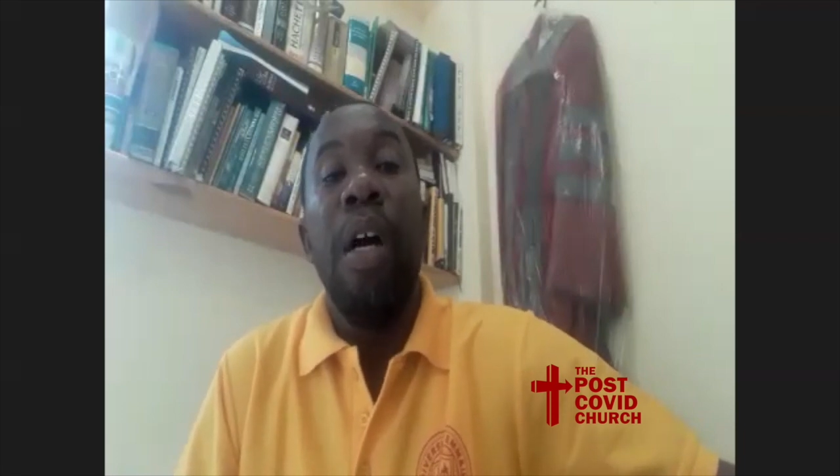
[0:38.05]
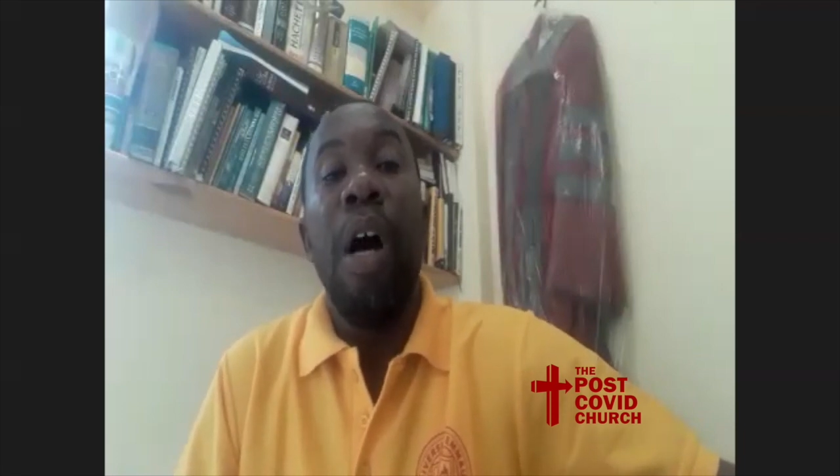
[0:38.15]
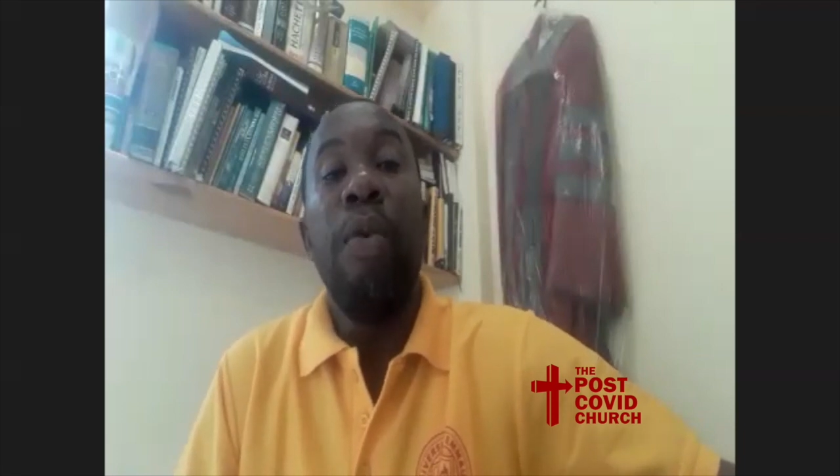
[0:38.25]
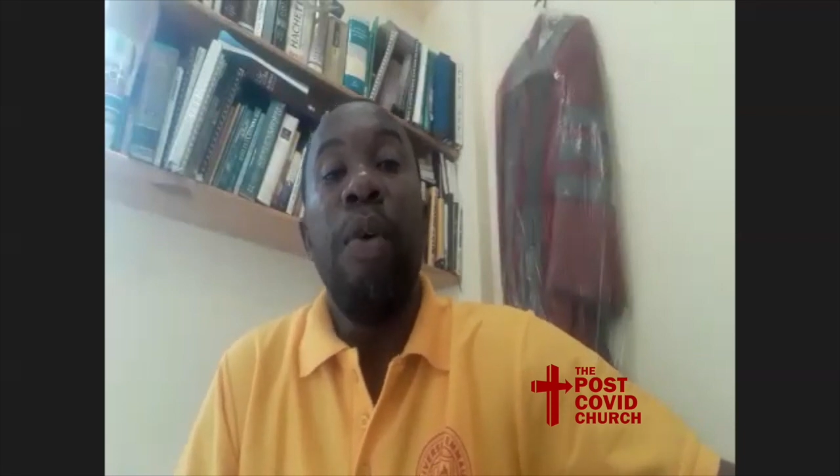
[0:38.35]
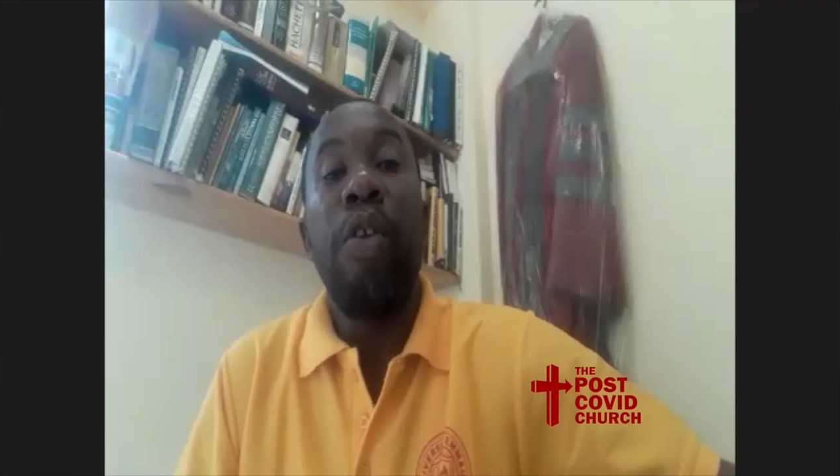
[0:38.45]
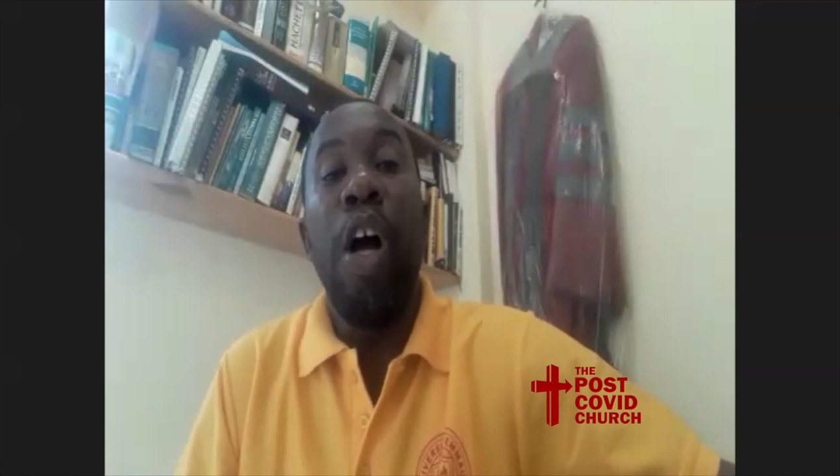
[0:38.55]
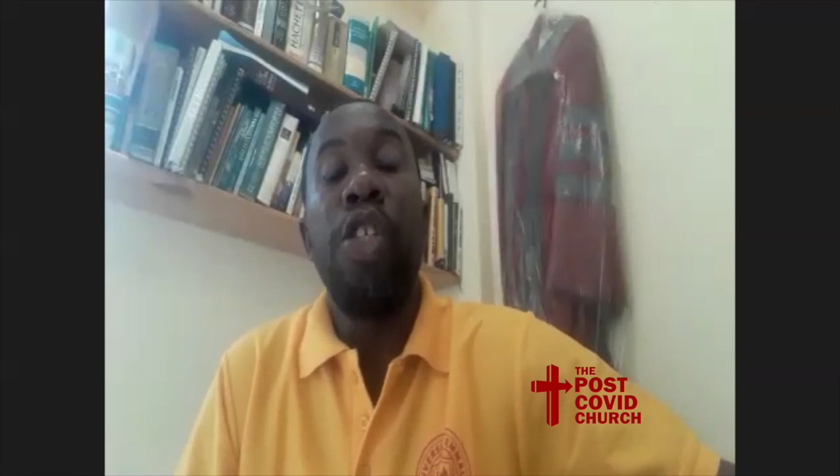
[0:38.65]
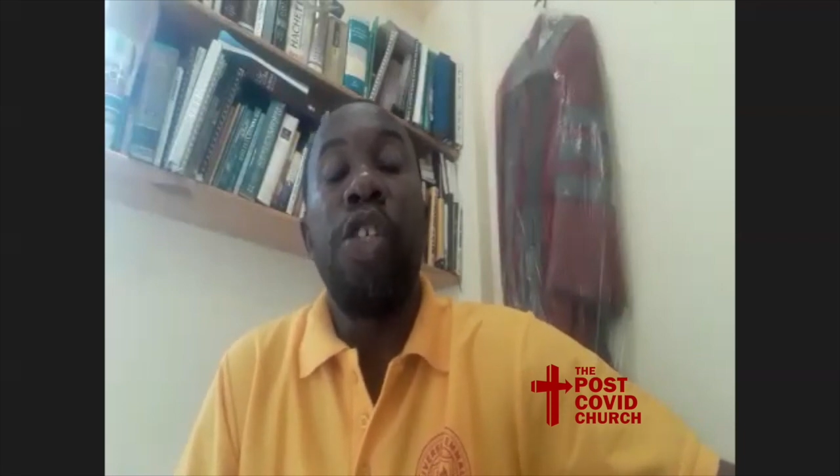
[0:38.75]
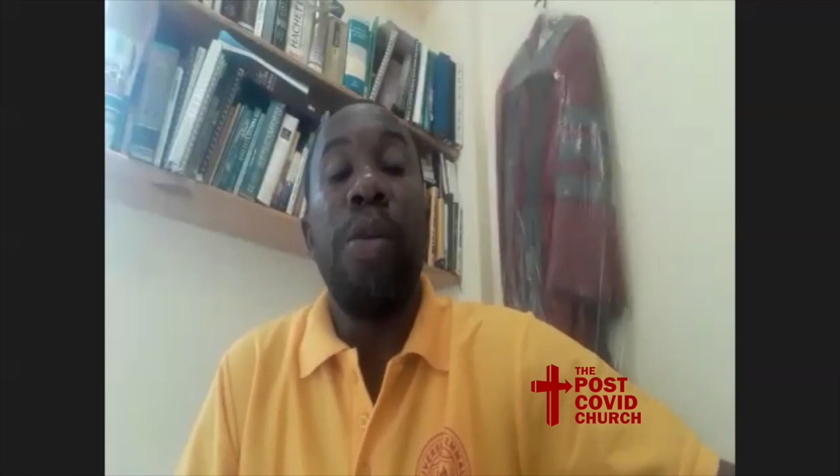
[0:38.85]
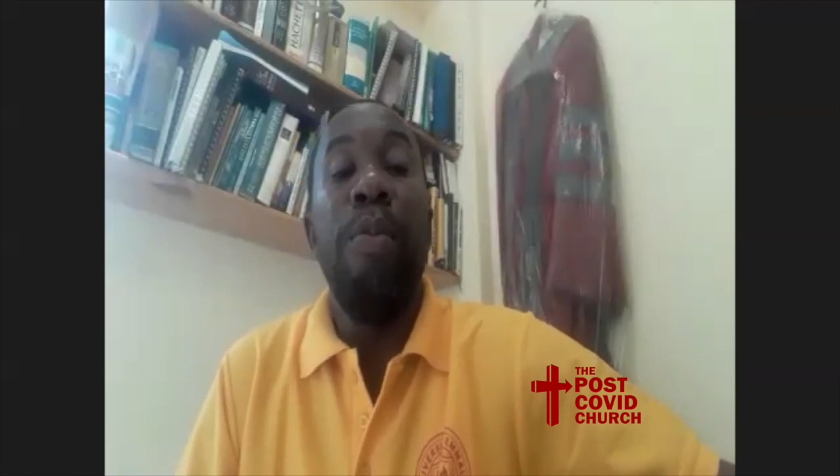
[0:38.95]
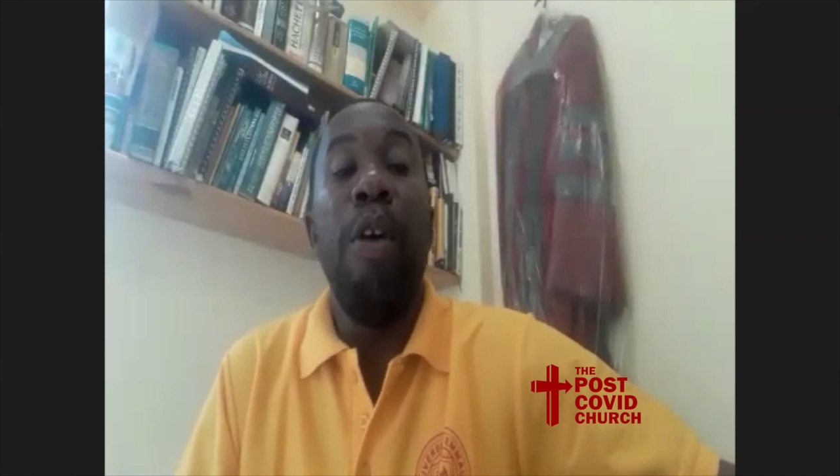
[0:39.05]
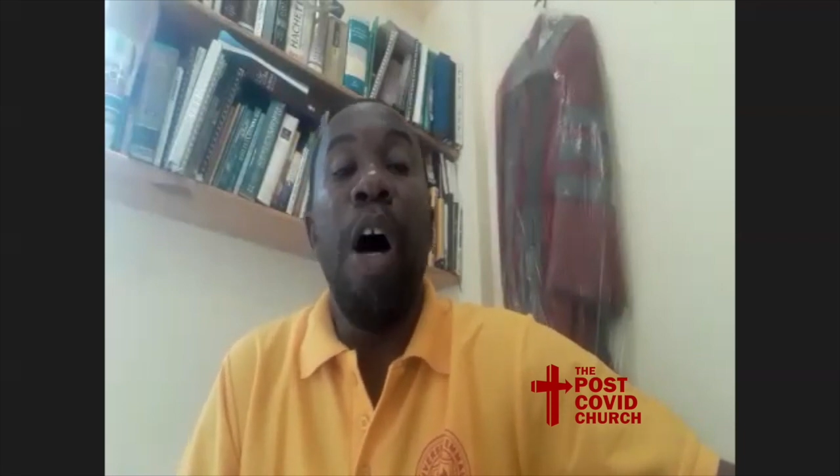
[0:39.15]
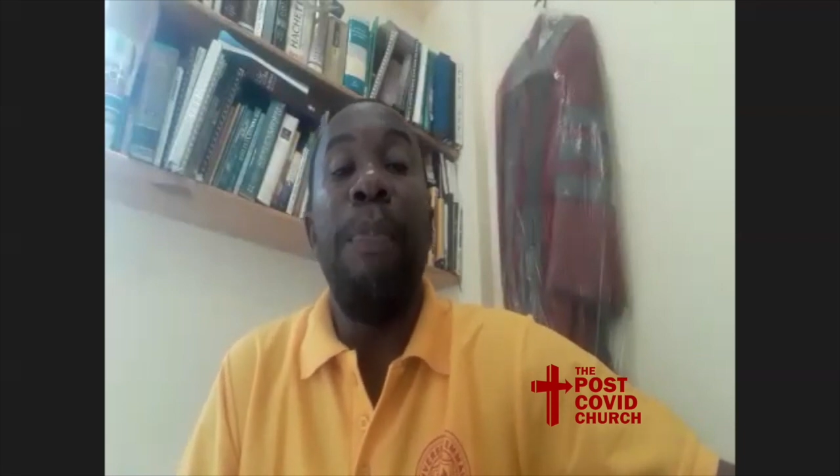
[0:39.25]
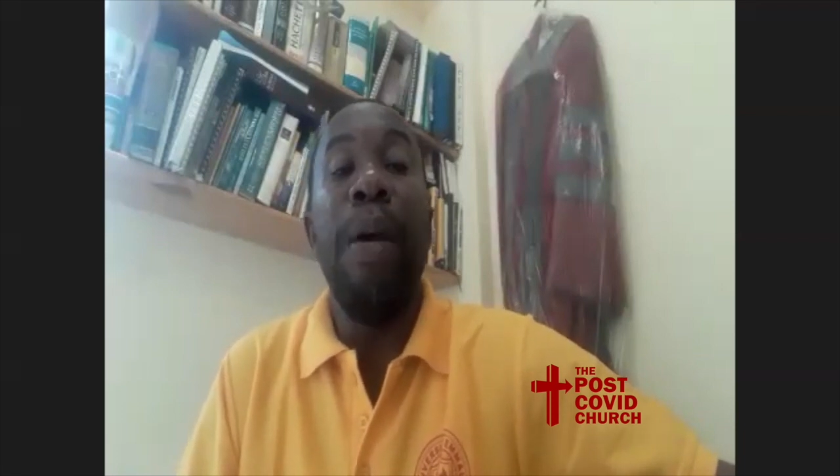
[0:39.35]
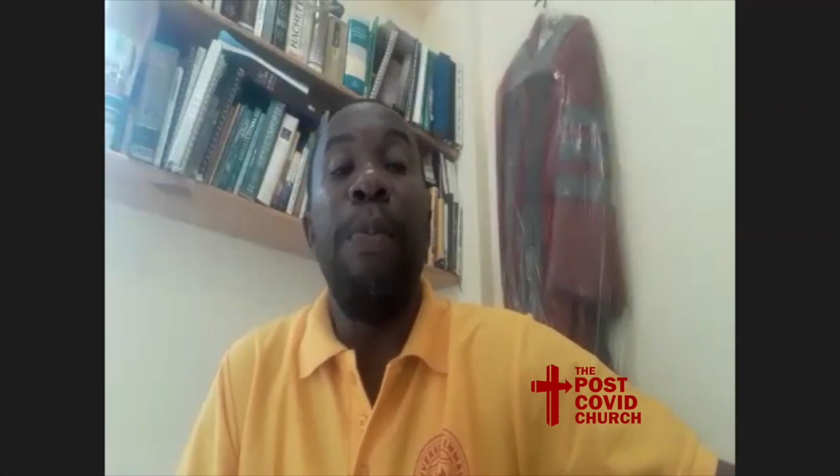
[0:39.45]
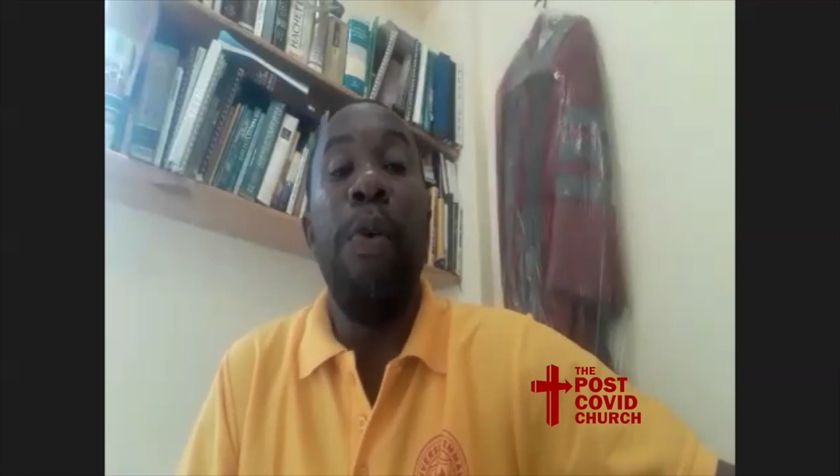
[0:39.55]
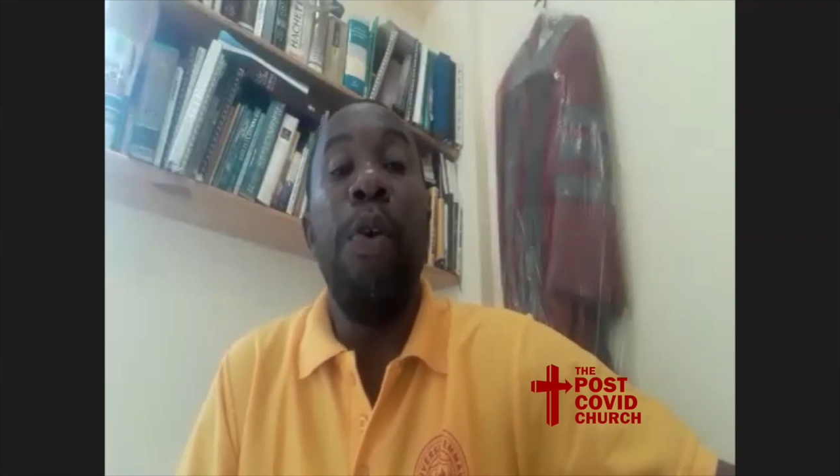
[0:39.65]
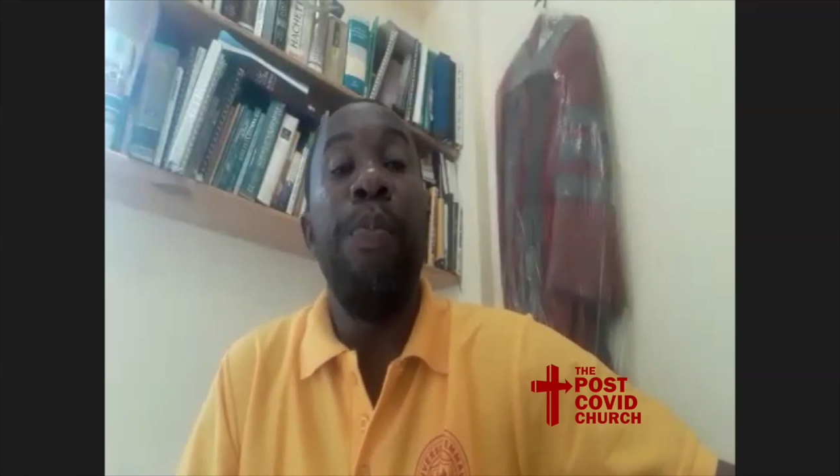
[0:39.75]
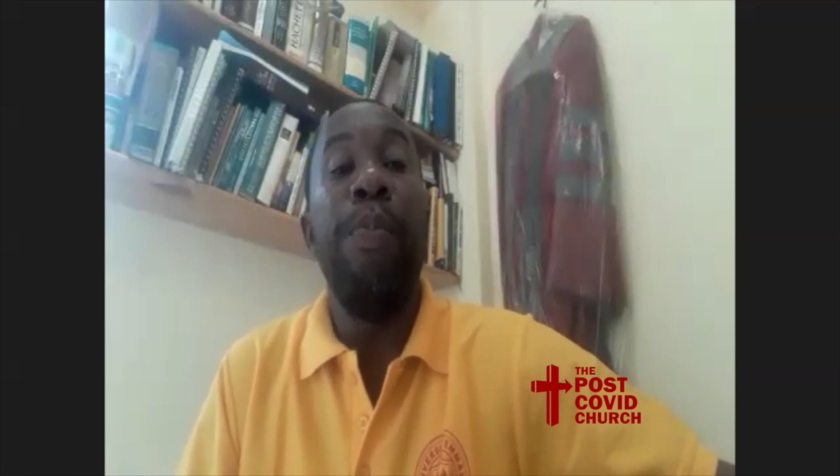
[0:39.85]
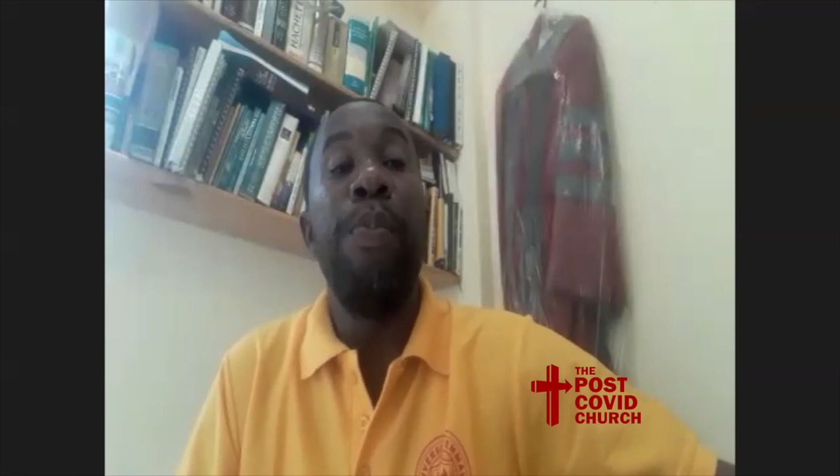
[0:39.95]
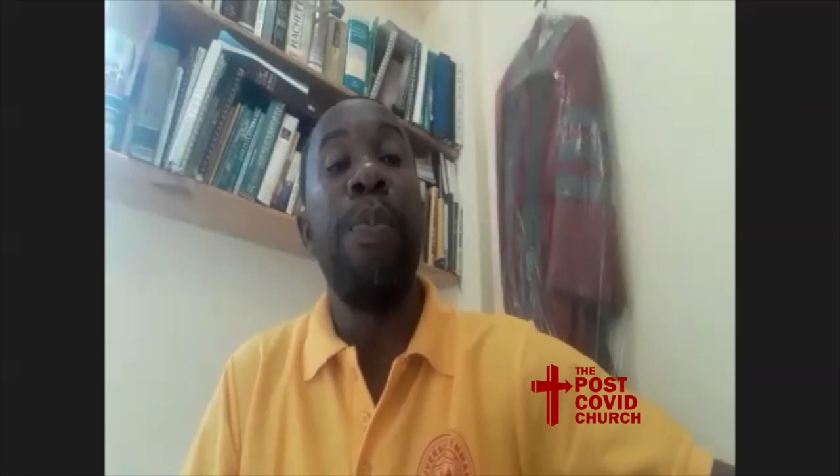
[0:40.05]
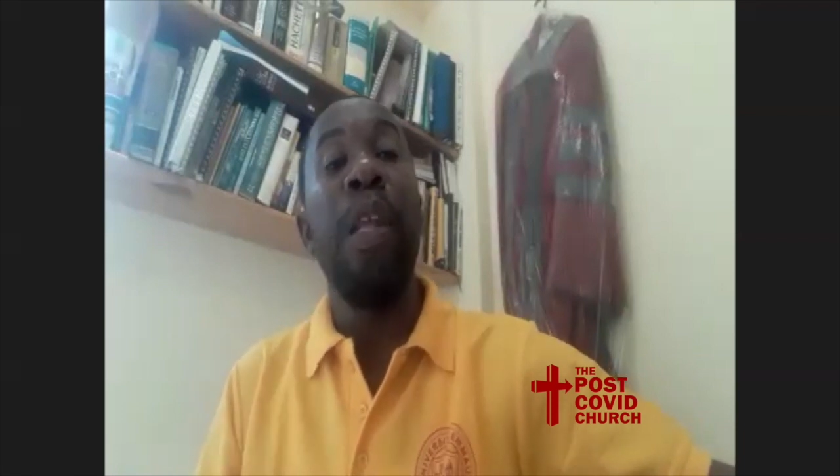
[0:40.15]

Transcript: And we touch more people,